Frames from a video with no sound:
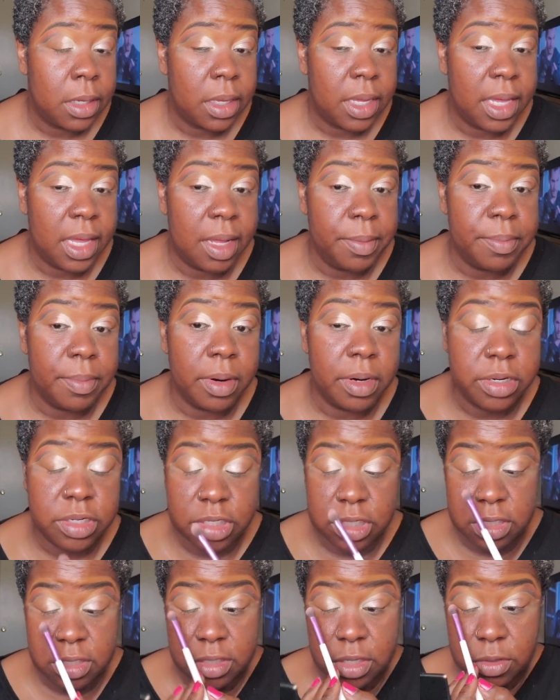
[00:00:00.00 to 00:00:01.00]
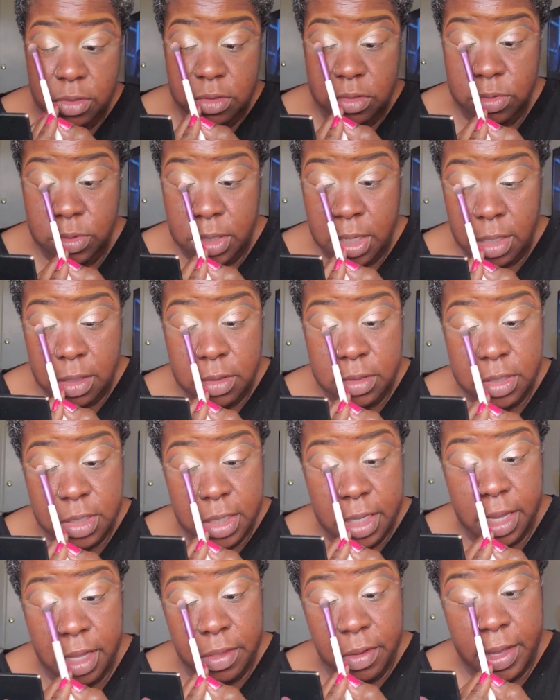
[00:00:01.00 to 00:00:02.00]
it merges those 2 colors
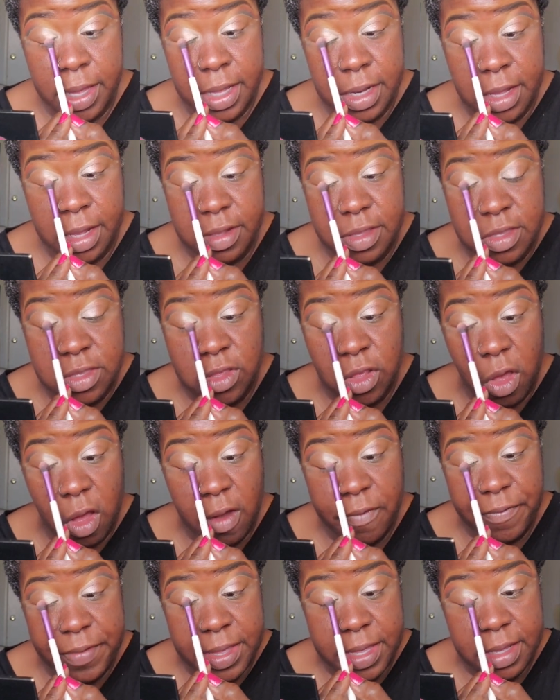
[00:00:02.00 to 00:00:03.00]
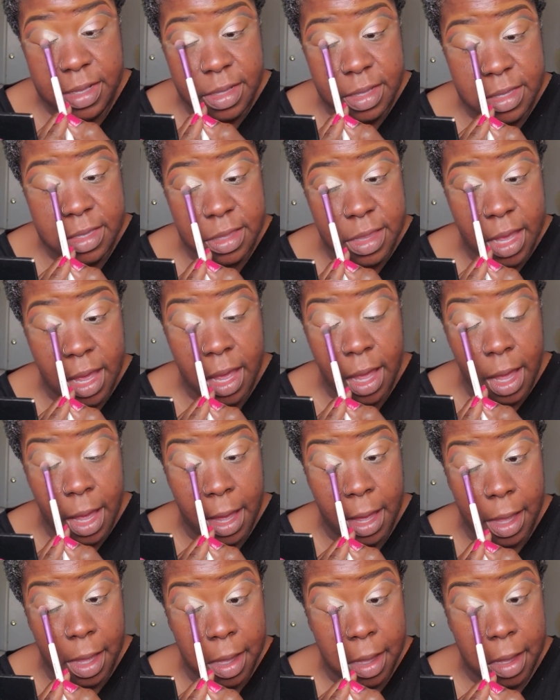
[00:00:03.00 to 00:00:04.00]
together and it softens the
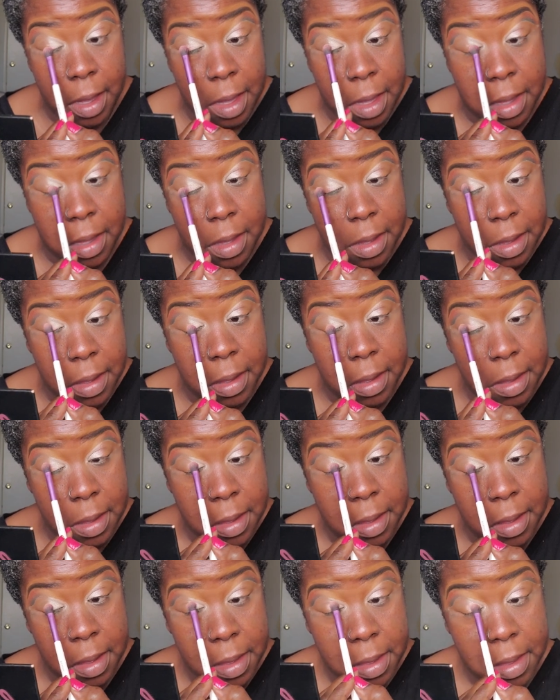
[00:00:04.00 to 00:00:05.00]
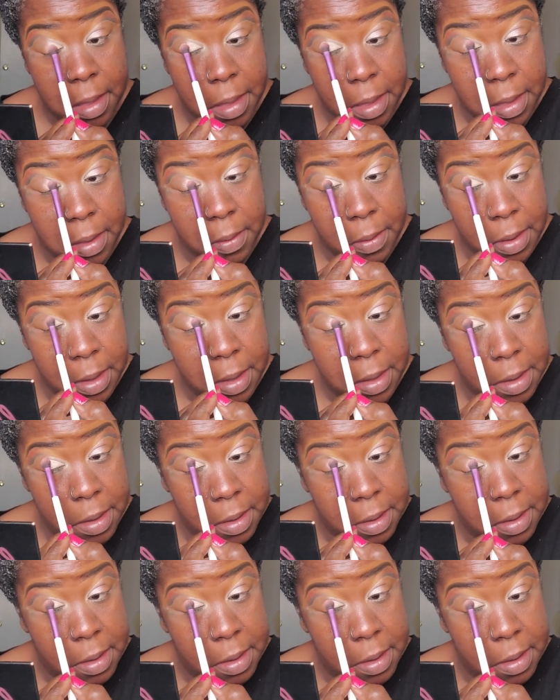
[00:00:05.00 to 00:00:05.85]
eye. Okay.